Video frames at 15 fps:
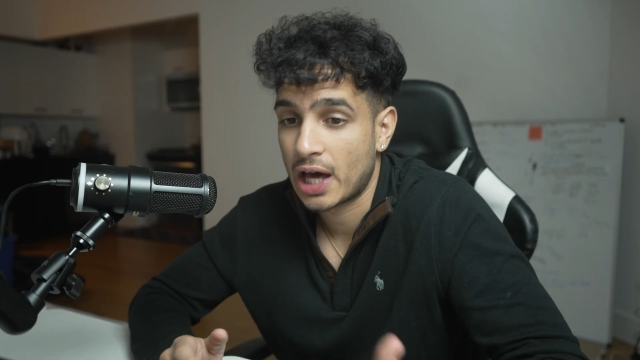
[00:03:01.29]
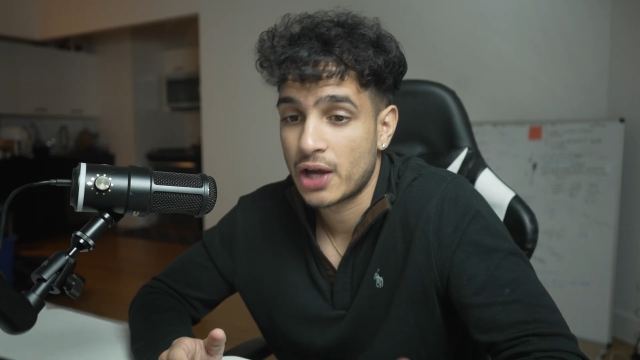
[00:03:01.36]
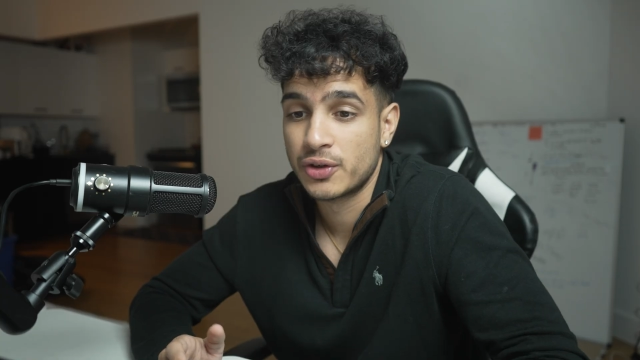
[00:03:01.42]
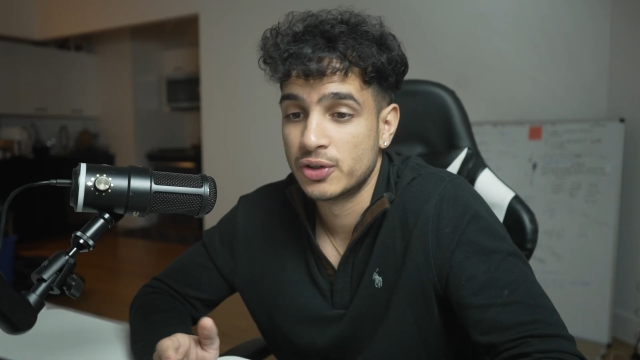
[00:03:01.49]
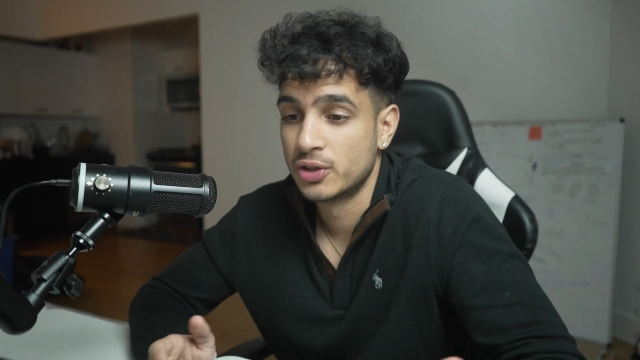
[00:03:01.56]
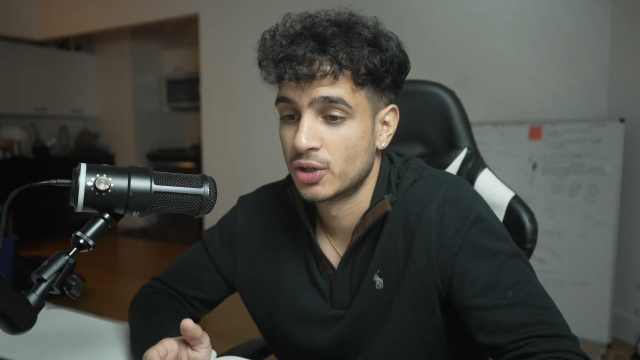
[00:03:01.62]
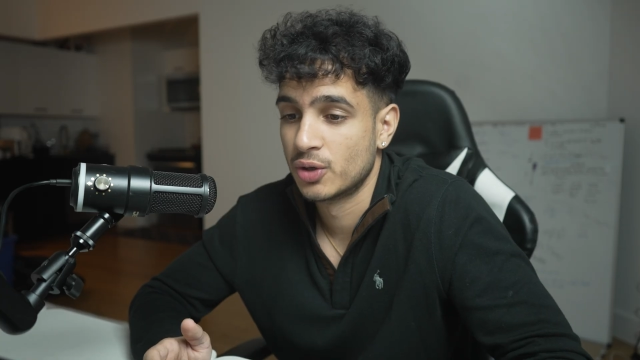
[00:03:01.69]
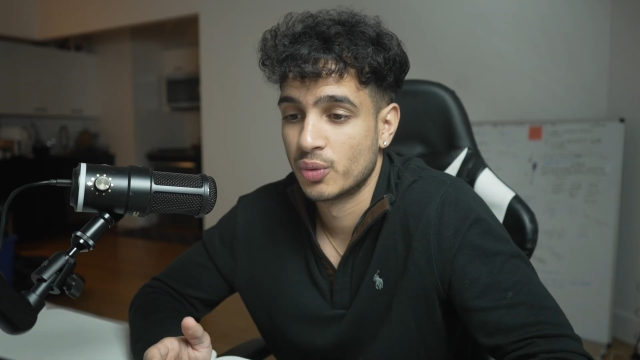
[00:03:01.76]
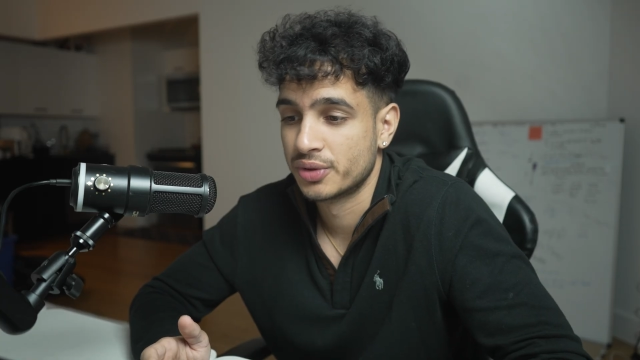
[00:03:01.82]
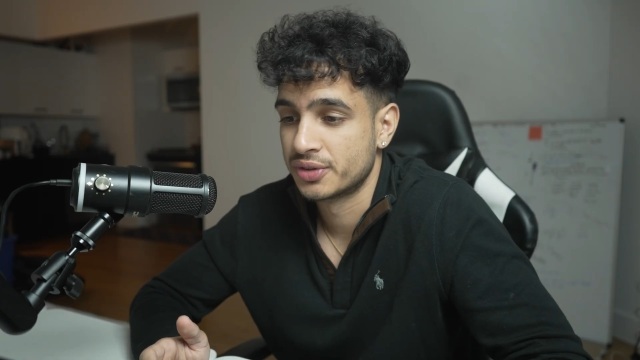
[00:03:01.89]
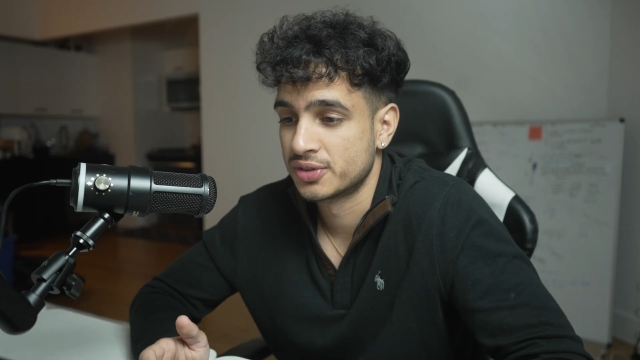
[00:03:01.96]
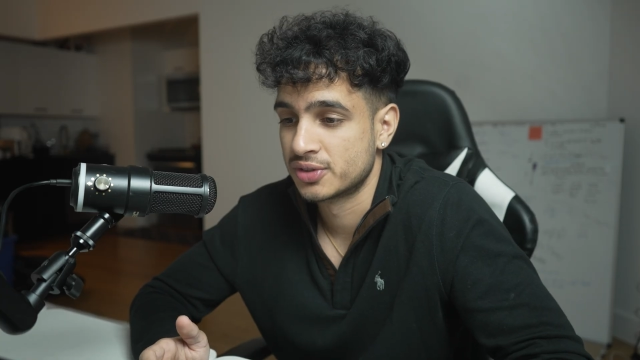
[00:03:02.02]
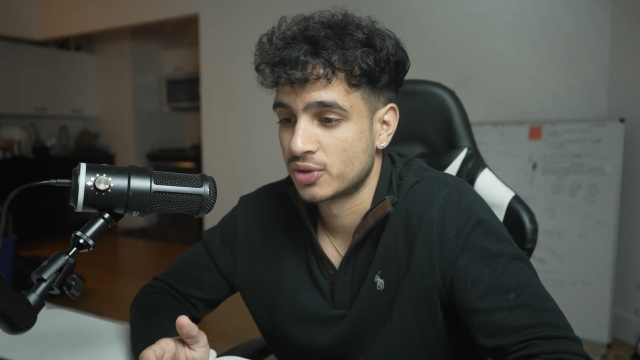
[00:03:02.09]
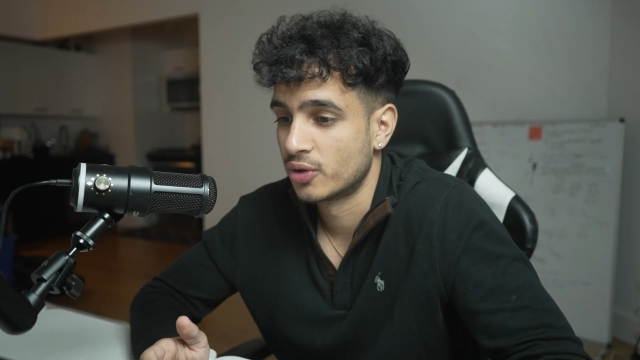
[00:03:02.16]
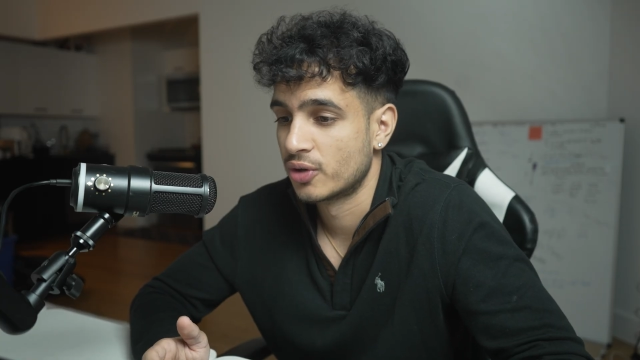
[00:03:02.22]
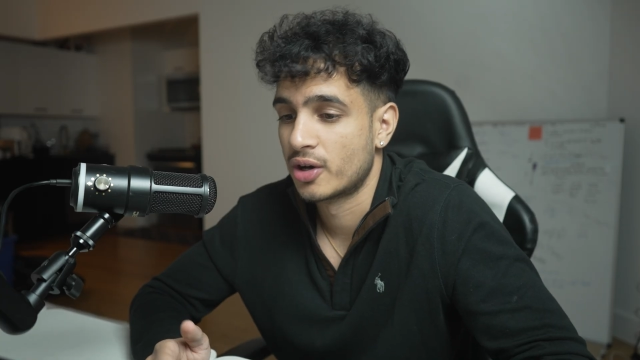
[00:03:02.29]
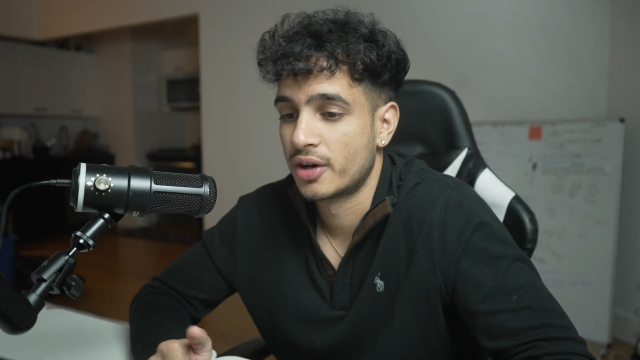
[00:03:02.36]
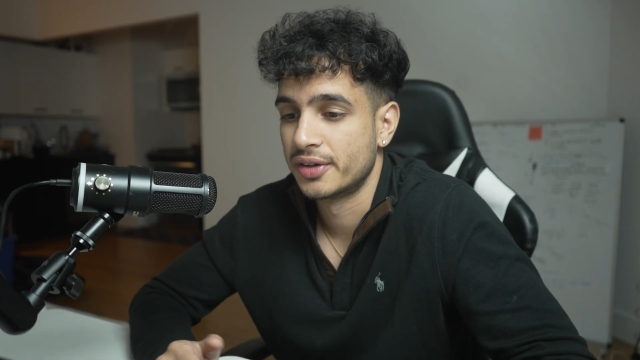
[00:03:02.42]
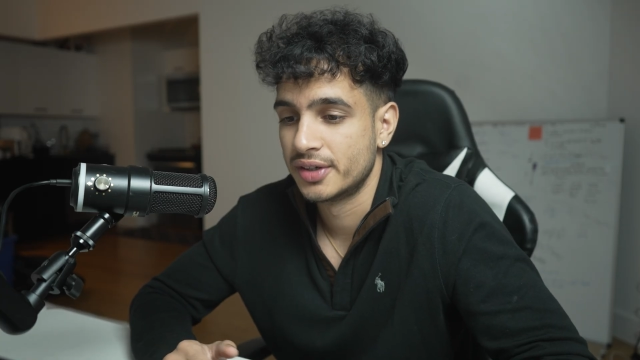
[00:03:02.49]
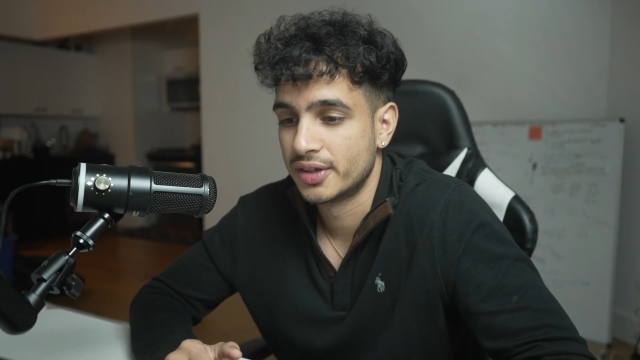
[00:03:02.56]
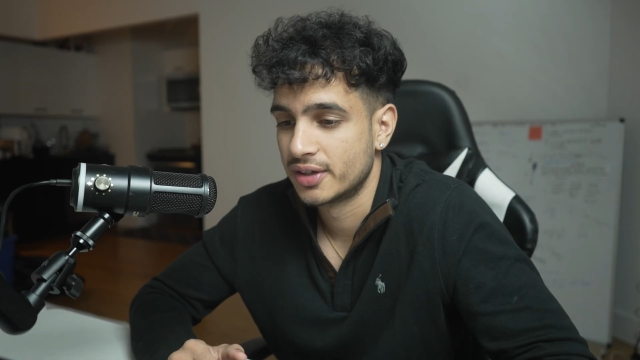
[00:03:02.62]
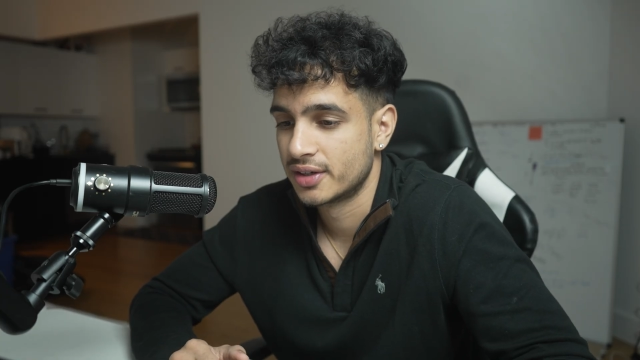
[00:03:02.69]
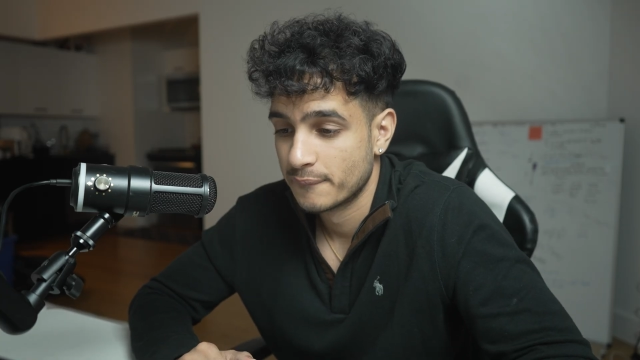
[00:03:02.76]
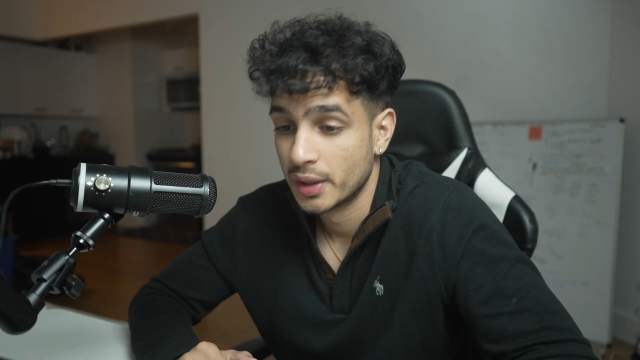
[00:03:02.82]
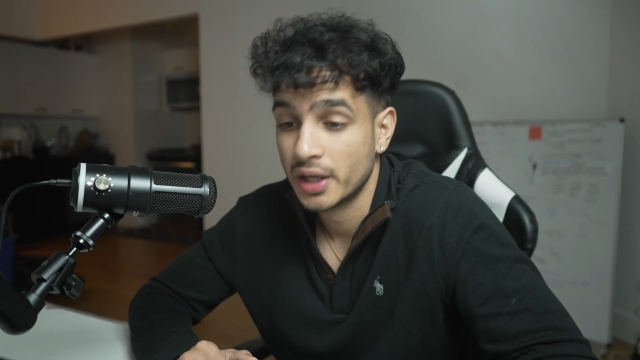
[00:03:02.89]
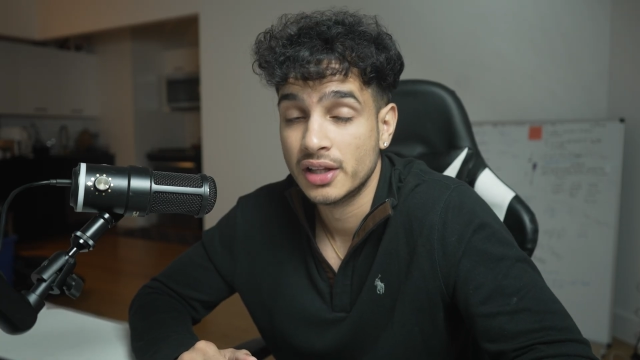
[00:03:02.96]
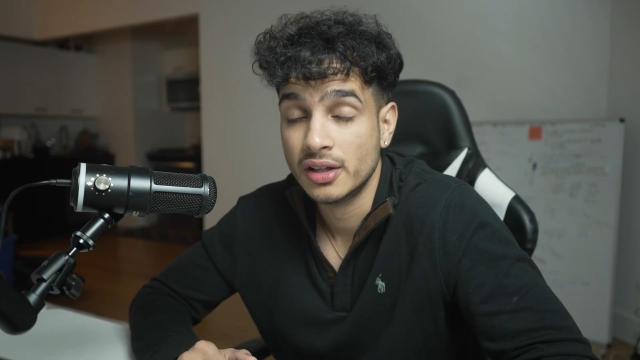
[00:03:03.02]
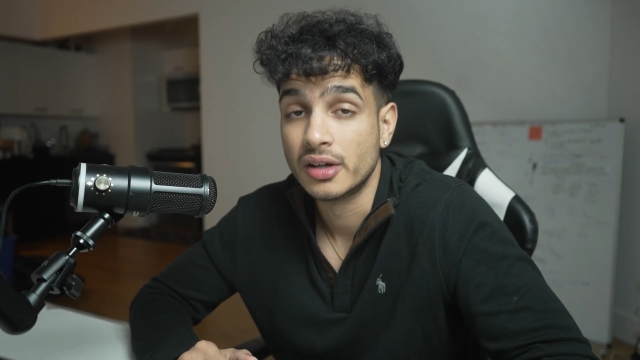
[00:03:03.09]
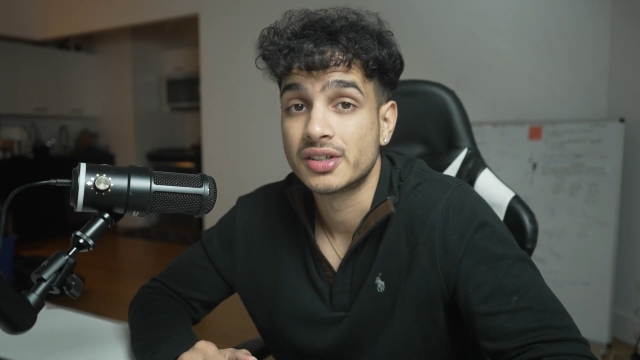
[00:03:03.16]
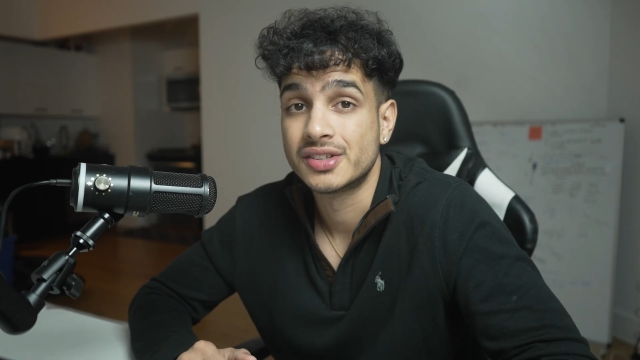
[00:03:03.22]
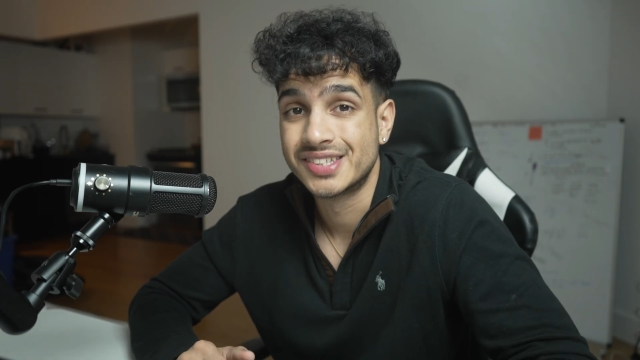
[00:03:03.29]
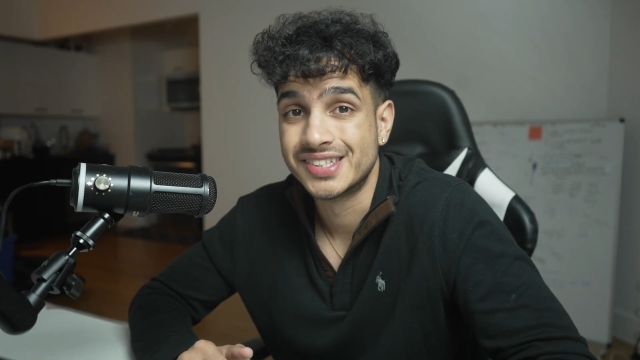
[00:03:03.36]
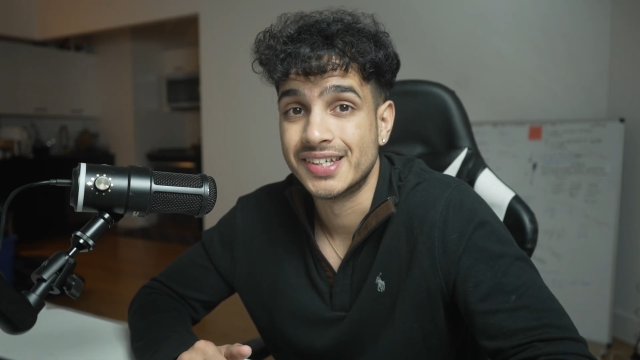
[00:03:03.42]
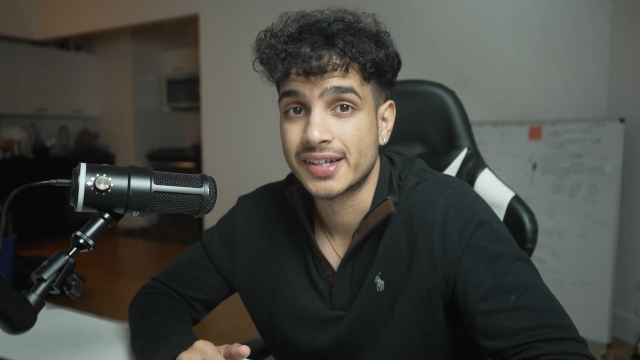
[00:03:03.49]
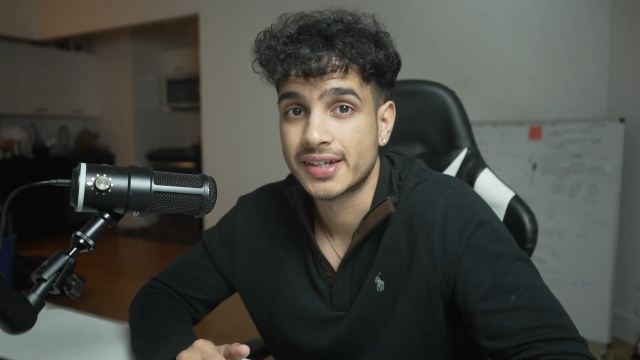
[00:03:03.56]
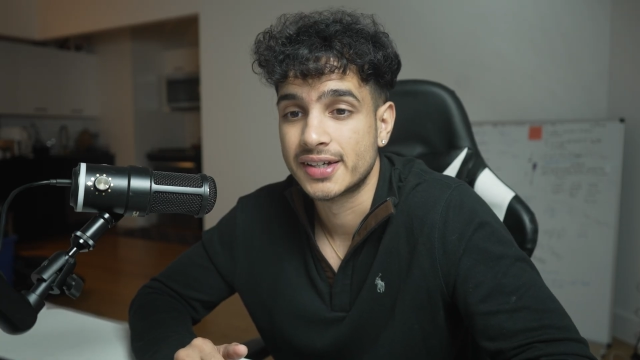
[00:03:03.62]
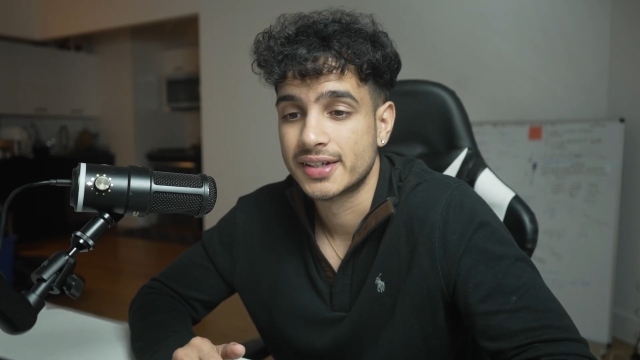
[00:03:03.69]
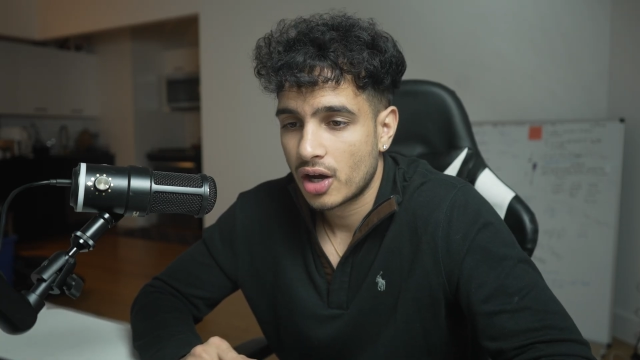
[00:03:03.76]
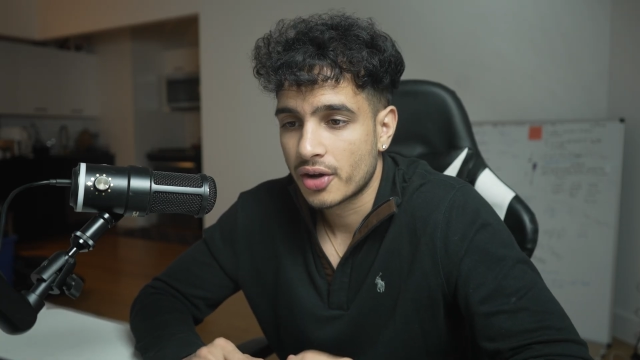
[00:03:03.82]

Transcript: I don't even know what's going on here, but it looks sick.